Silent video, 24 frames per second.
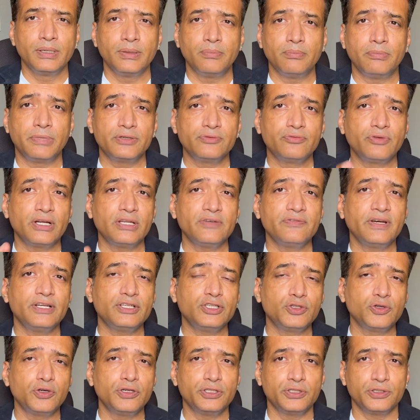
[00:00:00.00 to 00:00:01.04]
But what if I
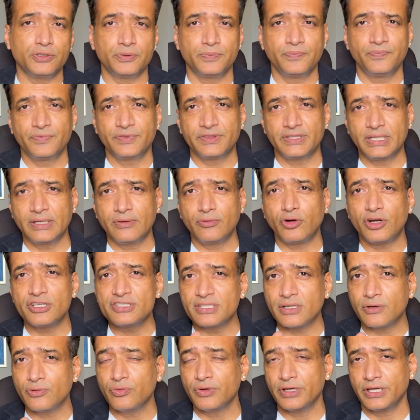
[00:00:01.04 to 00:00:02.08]
told you there was
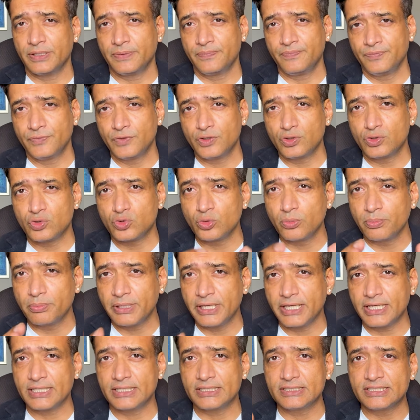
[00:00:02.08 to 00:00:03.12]
a way to
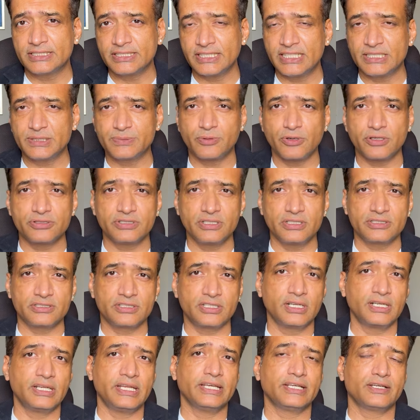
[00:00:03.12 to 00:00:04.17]
make a sales process
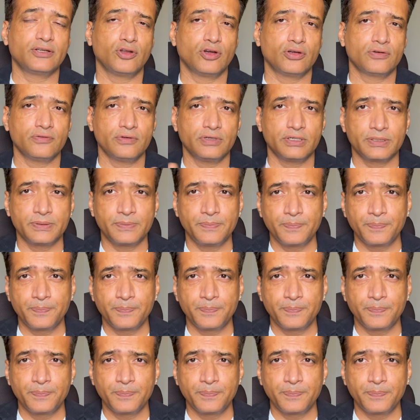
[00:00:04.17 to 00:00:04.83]
run like clockwork?